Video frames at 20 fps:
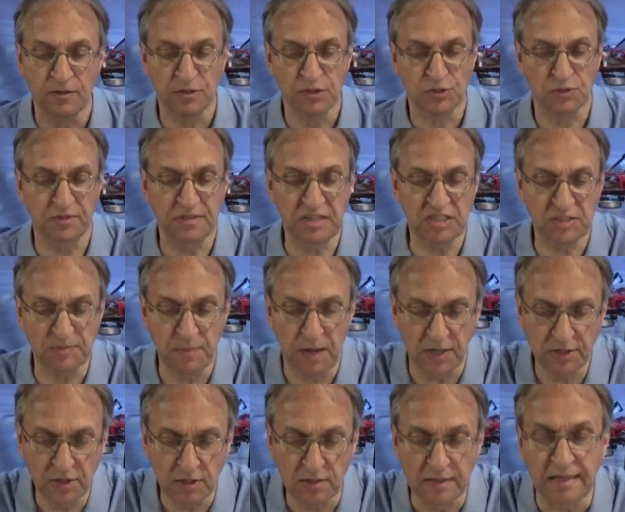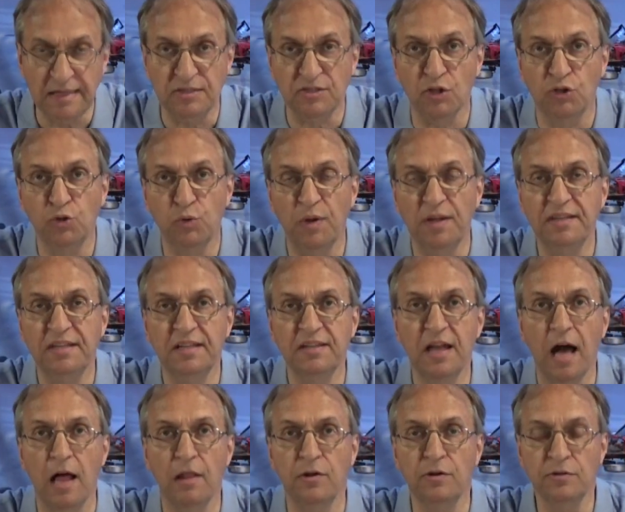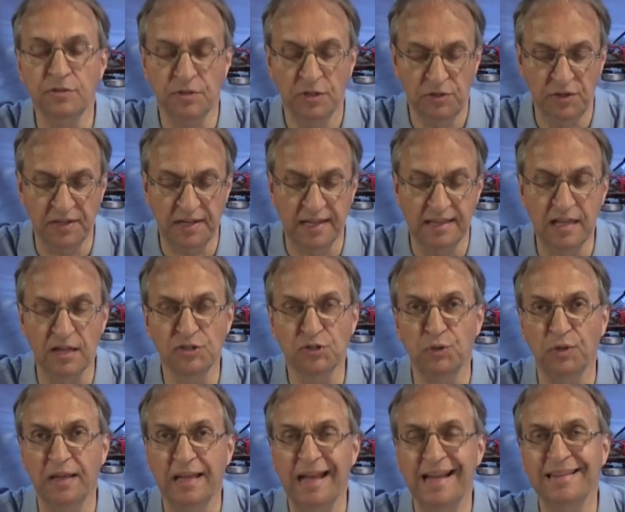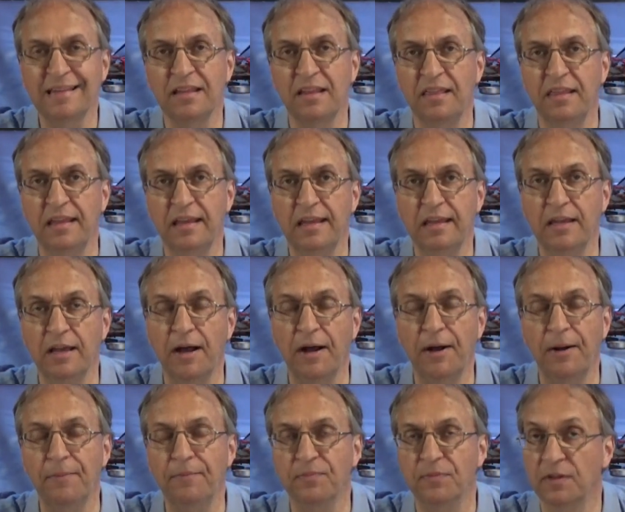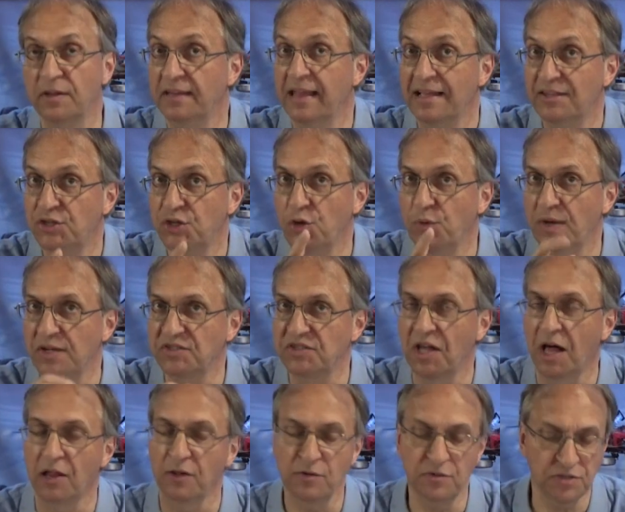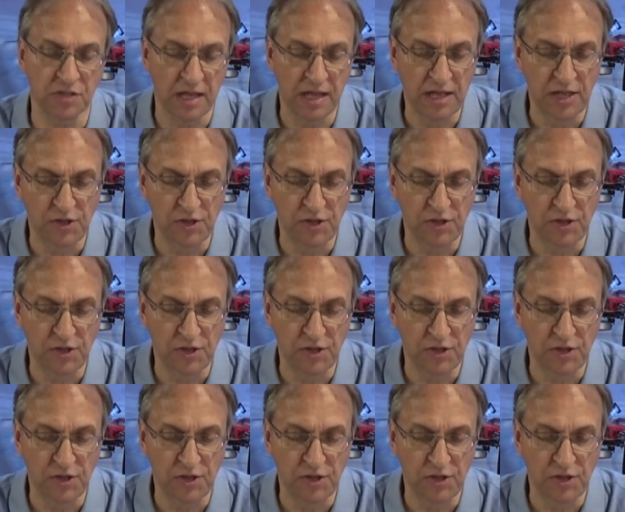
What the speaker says: So this model is $20. You can also get the, and that's US dollars.